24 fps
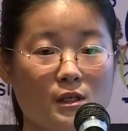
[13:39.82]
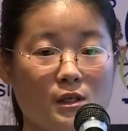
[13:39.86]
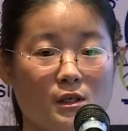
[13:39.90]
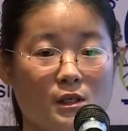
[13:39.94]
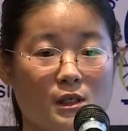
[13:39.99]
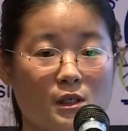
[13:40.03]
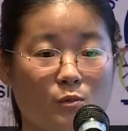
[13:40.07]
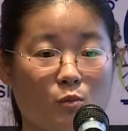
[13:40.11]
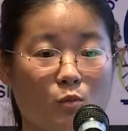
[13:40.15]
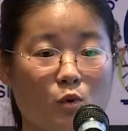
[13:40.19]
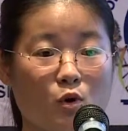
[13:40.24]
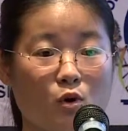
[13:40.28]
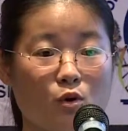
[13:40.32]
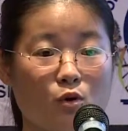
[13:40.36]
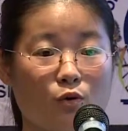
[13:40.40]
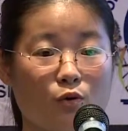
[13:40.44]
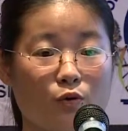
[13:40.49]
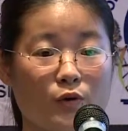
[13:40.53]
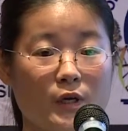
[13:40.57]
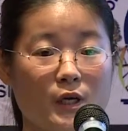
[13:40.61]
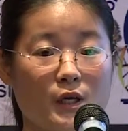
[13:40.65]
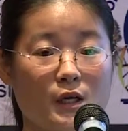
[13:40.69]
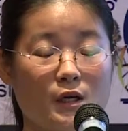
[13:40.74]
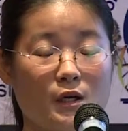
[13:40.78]
small
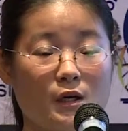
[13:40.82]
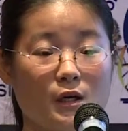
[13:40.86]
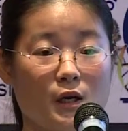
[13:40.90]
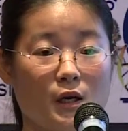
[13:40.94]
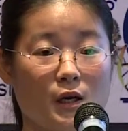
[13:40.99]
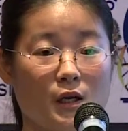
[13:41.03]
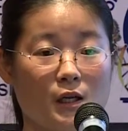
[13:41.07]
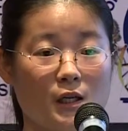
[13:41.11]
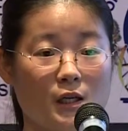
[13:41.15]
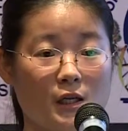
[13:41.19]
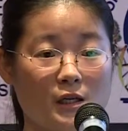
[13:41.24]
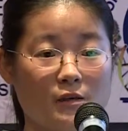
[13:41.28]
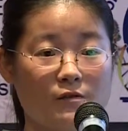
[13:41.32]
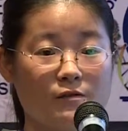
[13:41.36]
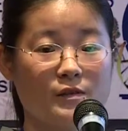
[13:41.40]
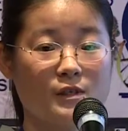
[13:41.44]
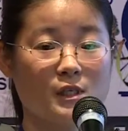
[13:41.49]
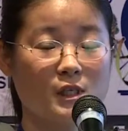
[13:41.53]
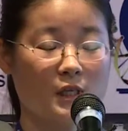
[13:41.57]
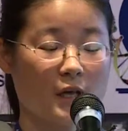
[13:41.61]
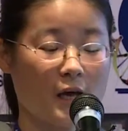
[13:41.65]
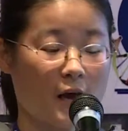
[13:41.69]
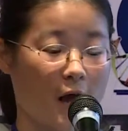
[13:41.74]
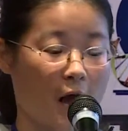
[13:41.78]
green
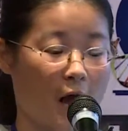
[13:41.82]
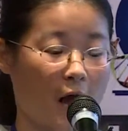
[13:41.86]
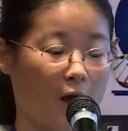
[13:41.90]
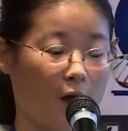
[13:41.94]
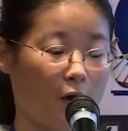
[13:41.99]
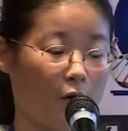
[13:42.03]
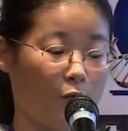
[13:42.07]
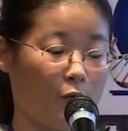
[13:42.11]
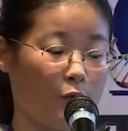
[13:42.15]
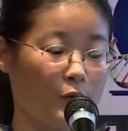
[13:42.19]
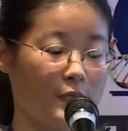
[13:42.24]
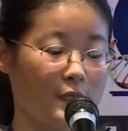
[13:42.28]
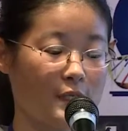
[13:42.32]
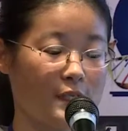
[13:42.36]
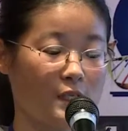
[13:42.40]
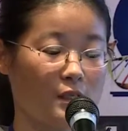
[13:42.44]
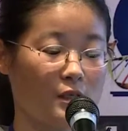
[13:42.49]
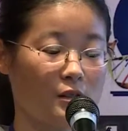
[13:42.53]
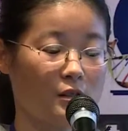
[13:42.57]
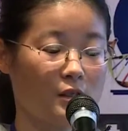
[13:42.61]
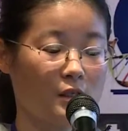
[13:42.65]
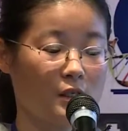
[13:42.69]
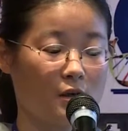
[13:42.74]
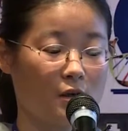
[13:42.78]
leaves with
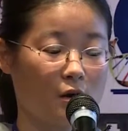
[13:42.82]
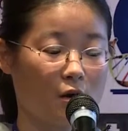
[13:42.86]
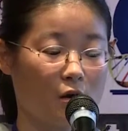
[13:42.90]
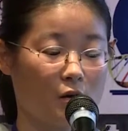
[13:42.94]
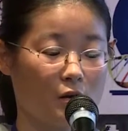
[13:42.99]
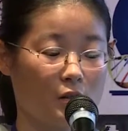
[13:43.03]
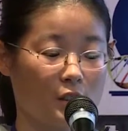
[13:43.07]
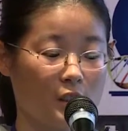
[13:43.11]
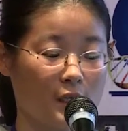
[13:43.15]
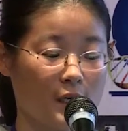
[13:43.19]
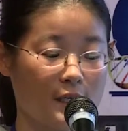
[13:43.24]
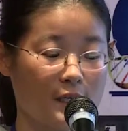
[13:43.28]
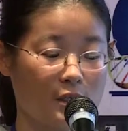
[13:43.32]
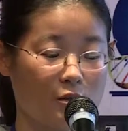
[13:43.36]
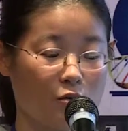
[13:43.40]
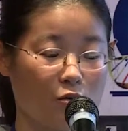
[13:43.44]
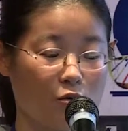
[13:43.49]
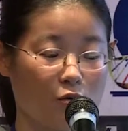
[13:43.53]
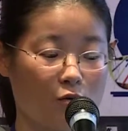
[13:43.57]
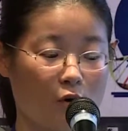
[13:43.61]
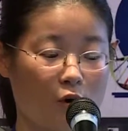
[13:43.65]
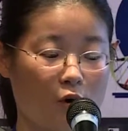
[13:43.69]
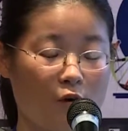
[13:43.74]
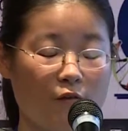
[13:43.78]
the
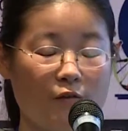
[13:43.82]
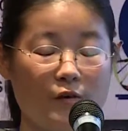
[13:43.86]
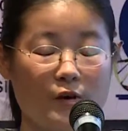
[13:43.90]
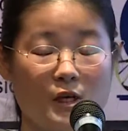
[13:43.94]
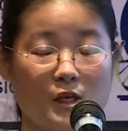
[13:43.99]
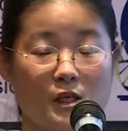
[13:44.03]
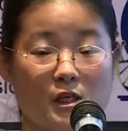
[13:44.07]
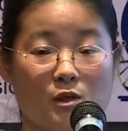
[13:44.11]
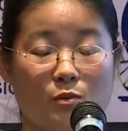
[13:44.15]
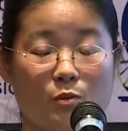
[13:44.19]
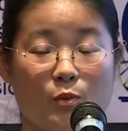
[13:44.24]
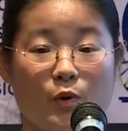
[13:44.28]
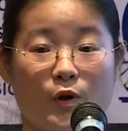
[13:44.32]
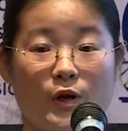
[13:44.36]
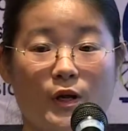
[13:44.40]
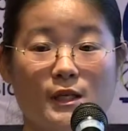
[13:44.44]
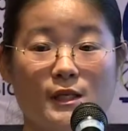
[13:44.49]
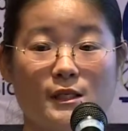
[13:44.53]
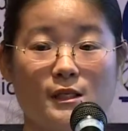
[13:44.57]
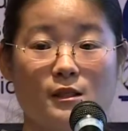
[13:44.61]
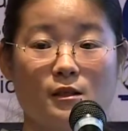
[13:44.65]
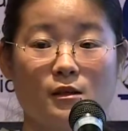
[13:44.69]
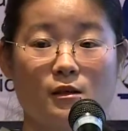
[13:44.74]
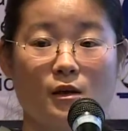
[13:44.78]
GES2
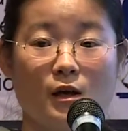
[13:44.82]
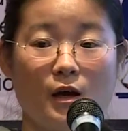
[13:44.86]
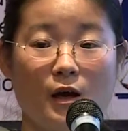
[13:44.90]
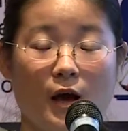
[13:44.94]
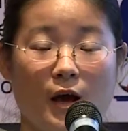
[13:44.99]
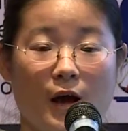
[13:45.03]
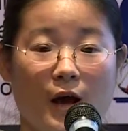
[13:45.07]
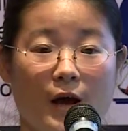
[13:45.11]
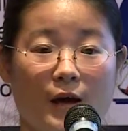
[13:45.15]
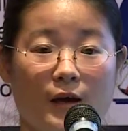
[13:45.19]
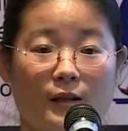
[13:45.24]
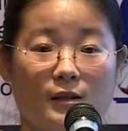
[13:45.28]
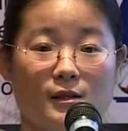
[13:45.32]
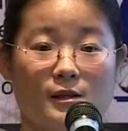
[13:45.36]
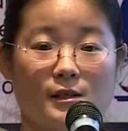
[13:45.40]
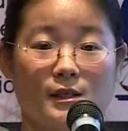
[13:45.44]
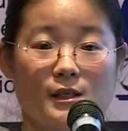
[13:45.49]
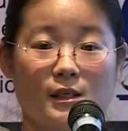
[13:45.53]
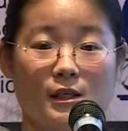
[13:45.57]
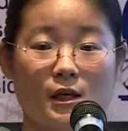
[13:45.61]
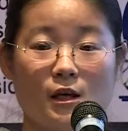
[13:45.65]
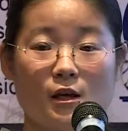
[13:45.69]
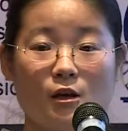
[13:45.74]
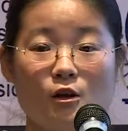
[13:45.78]
overexpressed, and
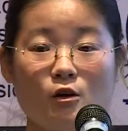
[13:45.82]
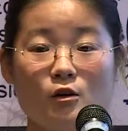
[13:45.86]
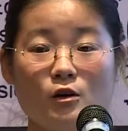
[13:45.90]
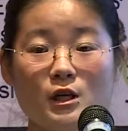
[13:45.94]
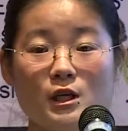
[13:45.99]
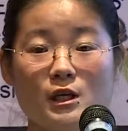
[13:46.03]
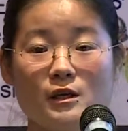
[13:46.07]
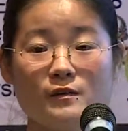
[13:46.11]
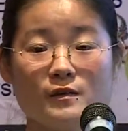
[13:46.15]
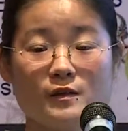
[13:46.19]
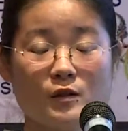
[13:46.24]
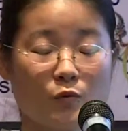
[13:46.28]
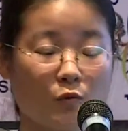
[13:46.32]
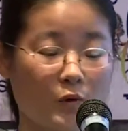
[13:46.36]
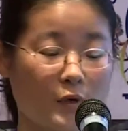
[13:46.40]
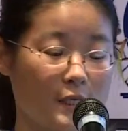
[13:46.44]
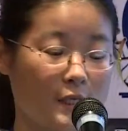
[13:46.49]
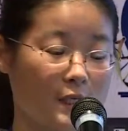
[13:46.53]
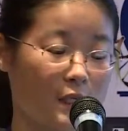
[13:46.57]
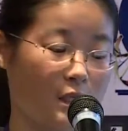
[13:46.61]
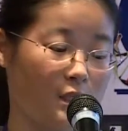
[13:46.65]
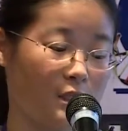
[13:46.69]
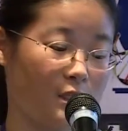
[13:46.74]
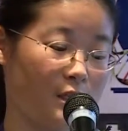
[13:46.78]
the yellow leaves
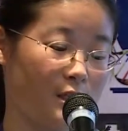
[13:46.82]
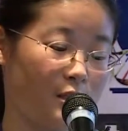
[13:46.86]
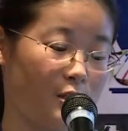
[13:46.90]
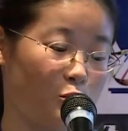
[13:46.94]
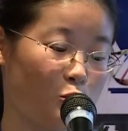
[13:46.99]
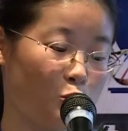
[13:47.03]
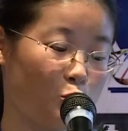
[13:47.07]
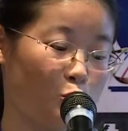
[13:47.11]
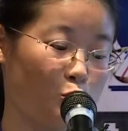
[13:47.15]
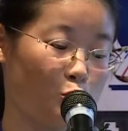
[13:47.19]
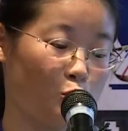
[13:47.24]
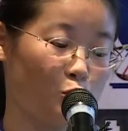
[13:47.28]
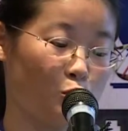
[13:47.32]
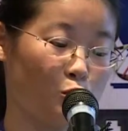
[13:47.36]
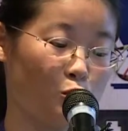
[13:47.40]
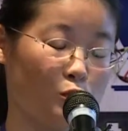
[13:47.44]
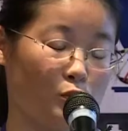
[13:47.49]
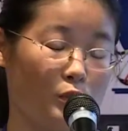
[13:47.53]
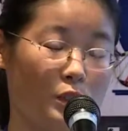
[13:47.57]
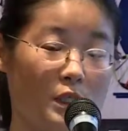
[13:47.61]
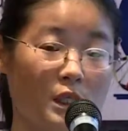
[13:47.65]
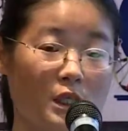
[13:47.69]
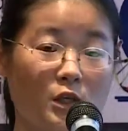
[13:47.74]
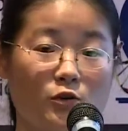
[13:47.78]
with the
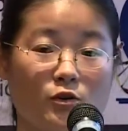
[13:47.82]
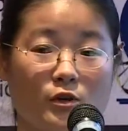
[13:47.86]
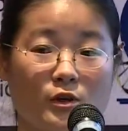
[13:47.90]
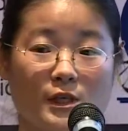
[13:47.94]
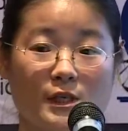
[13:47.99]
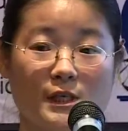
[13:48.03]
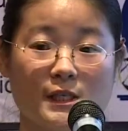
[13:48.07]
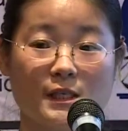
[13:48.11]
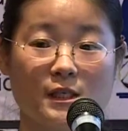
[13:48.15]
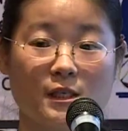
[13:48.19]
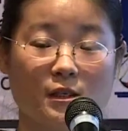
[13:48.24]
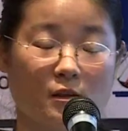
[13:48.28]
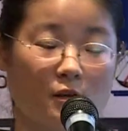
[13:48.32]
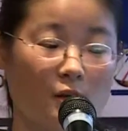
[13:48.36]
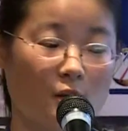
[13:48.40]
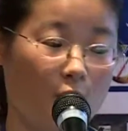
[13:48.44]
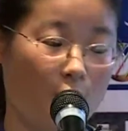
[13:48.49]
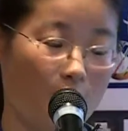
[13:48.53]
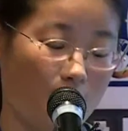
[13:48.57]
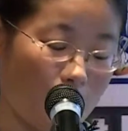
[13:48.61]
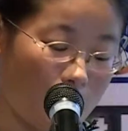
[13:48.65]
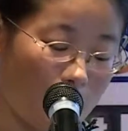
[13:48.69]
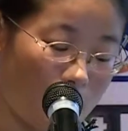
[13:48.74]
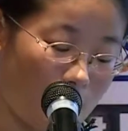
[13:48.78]
GES2 decreased.
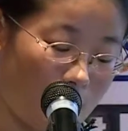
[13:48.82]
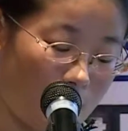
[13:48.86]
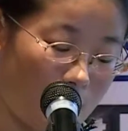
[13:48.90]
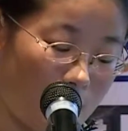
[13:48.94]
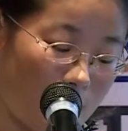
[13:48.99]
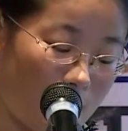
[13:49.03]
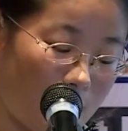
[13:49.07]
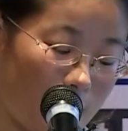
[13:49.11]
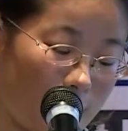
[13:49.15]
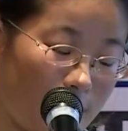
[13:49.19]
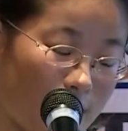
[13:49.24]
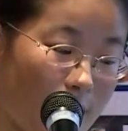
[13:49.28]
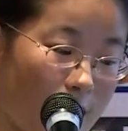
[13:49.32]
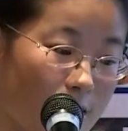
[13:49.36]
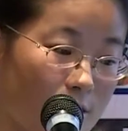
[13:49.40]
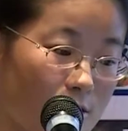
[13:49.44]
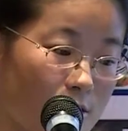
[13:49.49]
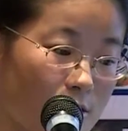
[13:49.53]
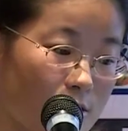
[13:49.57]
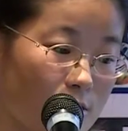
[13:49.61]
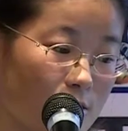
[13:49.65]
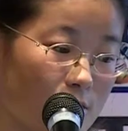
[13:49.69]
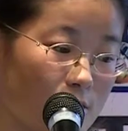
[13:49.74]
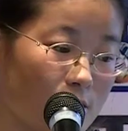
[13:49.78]

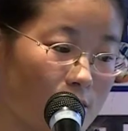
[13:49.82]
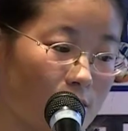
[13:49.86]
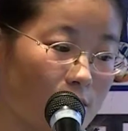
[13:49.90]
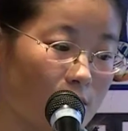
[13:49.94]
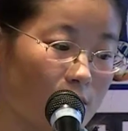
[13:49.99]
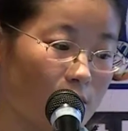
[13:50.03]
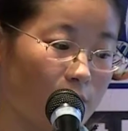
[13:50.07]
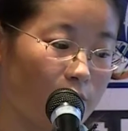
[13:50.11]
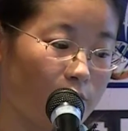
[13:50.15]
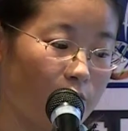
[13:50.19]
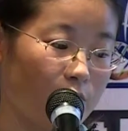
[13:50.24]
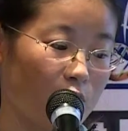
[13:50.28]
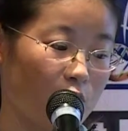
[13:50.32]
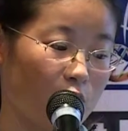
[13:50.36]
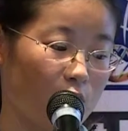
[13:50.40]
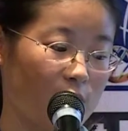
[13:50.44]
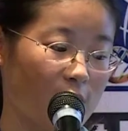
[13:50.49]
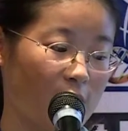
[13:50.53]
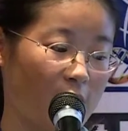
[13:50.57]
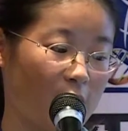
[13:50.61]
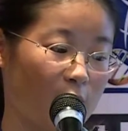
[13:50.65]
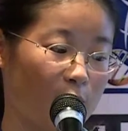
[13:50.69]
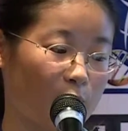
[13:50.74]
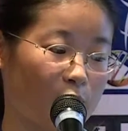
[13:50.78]
Another
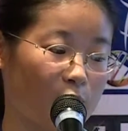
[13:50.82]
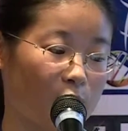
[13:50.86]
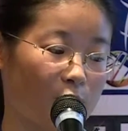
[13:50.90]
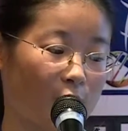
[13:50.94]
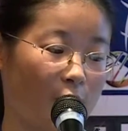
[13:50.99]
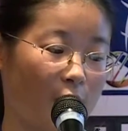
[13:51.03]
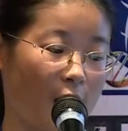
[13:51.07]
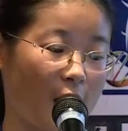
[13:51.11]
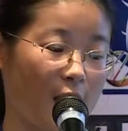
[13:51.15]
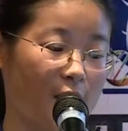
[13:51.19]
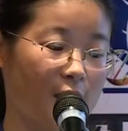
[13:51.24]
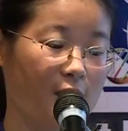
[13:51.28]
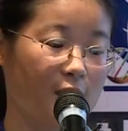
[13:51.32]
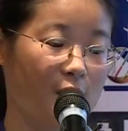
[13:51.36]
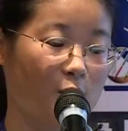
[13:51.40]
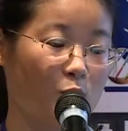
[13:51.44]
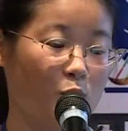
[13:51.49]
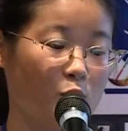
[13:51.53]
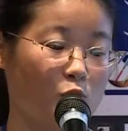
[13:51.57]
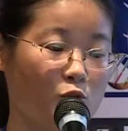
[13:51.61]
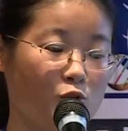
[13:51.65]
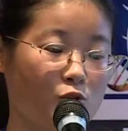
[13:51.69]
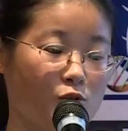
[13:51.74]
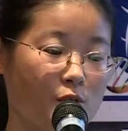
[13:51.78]
phenotype at the
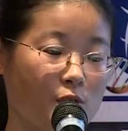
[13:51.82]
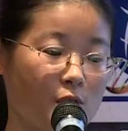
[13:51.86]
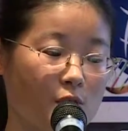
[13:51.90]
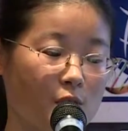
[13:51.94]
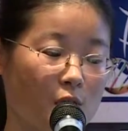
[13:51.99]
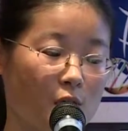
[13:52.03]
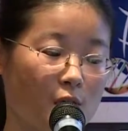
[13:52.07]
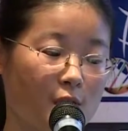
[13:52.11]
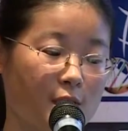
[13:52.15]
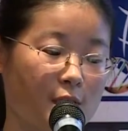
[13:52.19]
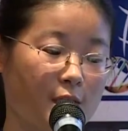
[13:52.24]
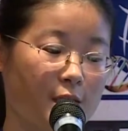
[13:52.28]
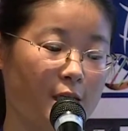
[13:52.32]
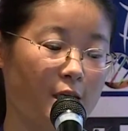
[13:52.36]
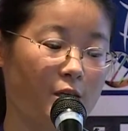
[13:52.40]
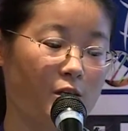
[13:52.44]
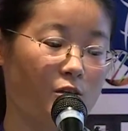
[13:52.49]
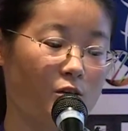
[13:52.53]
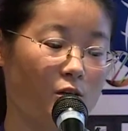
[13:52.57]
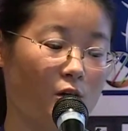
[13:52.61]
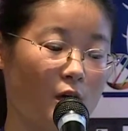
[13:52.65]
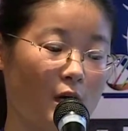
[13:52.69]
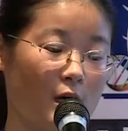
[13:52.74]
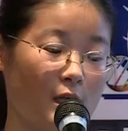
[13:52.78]
mature
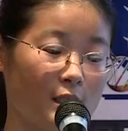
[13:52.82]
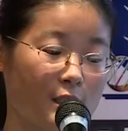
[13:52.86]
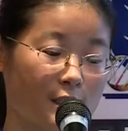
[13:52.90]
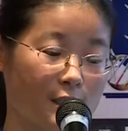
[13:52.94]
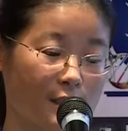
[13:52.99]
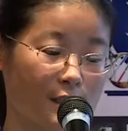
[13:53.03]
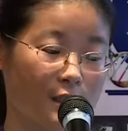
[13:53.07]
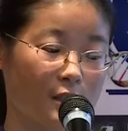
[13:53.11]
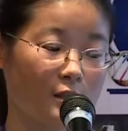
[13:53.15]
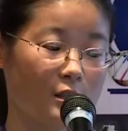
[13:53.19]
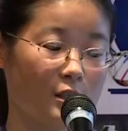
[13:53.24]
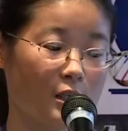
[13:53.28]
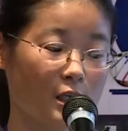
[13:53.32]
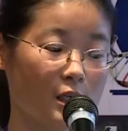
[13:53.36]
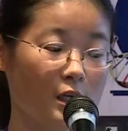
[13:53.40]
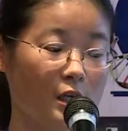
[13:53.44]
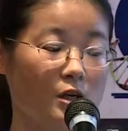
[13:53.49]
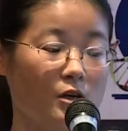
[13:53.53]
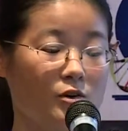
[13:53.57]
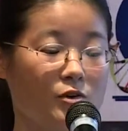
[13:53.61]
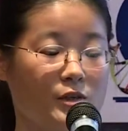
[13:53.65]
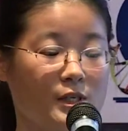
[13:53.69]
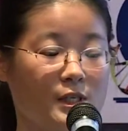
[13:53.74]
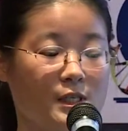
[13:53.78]
stage, at the
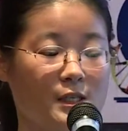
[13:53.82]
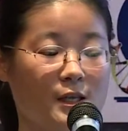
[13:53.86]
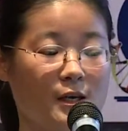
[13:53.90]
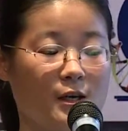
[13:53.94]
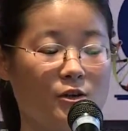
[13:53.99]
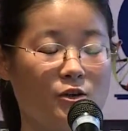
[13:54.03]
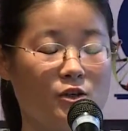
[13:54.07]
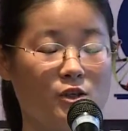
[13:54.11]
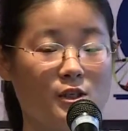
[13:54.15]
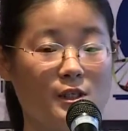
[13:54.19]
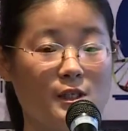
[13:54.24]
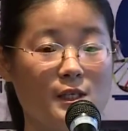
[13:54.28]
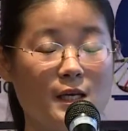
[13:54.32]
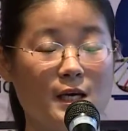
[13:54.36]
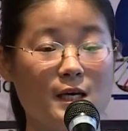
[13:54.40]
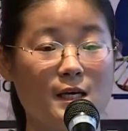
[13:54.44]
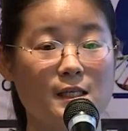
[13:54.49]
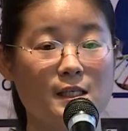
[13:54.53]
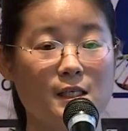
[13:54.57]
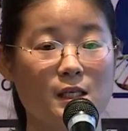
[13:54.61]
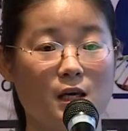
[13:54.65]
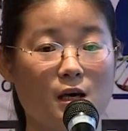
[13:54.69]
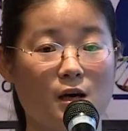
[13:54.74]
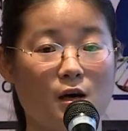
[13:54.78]
tillary stage, there's